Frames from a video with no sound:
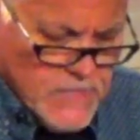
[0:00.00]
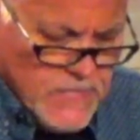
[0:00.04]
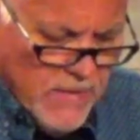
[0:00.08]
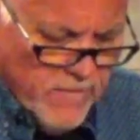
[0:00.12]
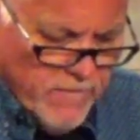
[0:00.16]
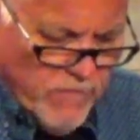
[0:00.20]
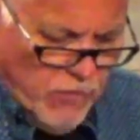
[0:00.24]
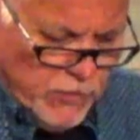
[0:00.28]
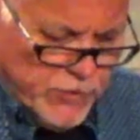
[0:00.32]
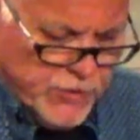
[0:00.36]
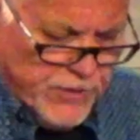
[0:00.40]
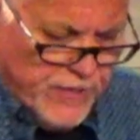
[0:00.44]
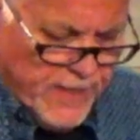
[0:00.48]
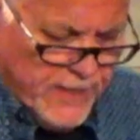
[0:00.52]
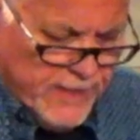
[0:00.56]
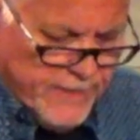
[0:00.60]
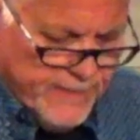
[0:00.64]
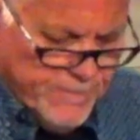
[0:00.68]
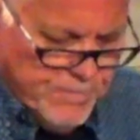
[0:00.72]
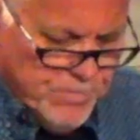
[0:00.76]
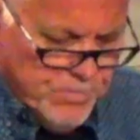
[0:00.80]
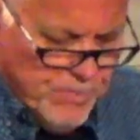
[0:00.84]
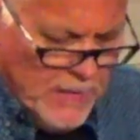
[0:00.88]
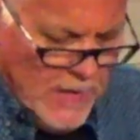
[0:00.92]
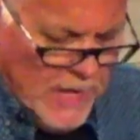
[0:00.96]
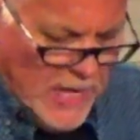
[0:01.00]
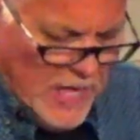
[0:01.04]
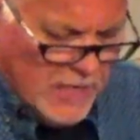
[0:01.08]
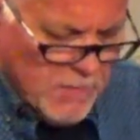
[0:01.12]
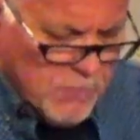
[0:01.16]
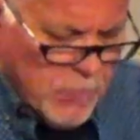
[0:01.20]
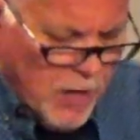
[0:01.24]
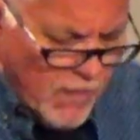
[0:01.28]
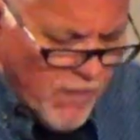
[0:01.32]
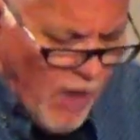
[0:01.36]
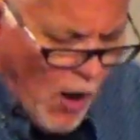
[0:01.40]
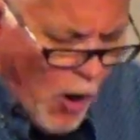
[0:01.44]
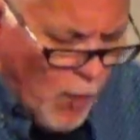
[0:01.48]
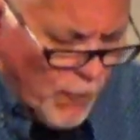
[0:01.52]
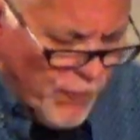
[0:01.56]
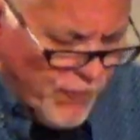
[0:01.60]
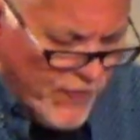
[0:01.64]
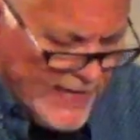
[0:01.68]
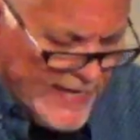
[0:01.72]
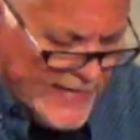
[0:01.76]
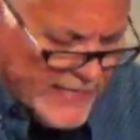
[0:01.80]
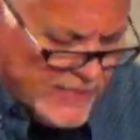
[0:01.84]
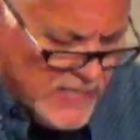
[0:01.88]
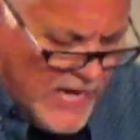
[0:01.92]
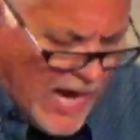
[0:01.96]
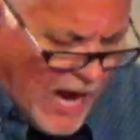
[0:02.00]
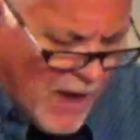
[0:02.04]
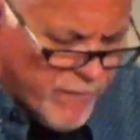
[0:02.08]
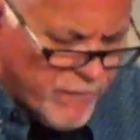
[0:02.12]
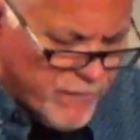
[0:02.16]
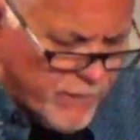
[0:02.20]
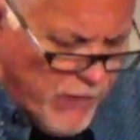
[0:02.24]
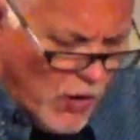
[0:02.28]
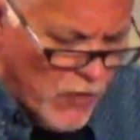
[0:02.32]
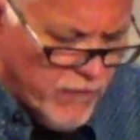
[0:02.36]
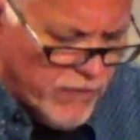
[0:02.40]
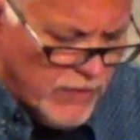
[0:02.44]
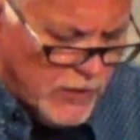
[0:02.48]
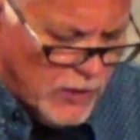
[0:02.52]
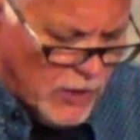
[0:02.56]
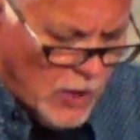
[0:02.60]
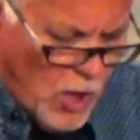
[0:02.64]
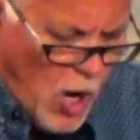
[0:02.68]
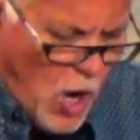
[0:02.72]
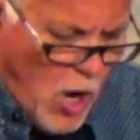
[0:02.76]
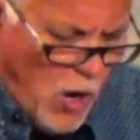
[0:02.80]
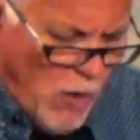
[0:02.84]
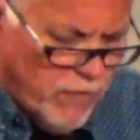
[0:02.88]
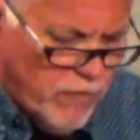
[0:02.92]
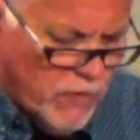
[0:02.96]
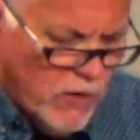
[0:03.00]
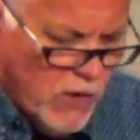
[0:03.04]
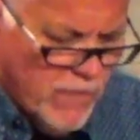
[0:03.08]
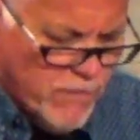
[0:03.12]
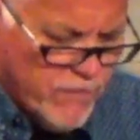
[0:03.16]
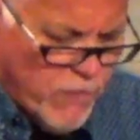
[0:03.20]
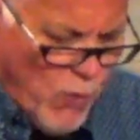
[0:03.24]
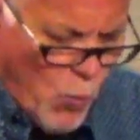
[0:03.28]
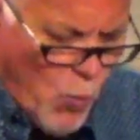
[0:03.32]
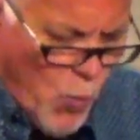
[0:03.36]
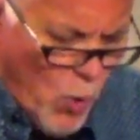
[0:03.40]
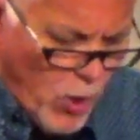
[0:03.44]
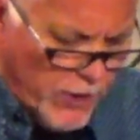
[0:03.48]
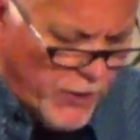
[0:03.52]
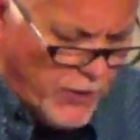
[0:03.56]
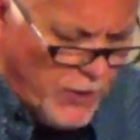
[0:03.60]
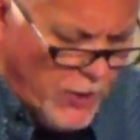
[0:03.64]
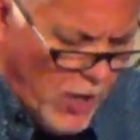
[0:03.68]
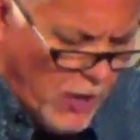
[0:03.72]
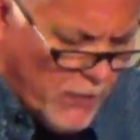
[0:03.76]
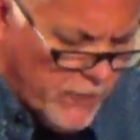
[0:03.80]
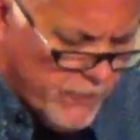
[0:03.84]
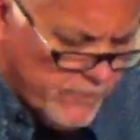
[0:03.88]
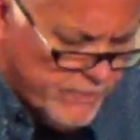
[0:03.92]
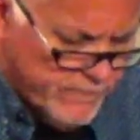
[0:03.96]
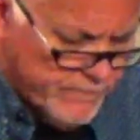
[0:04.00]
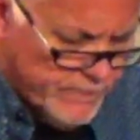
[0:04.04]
Verse 8. And above all things, have fervent love for one another.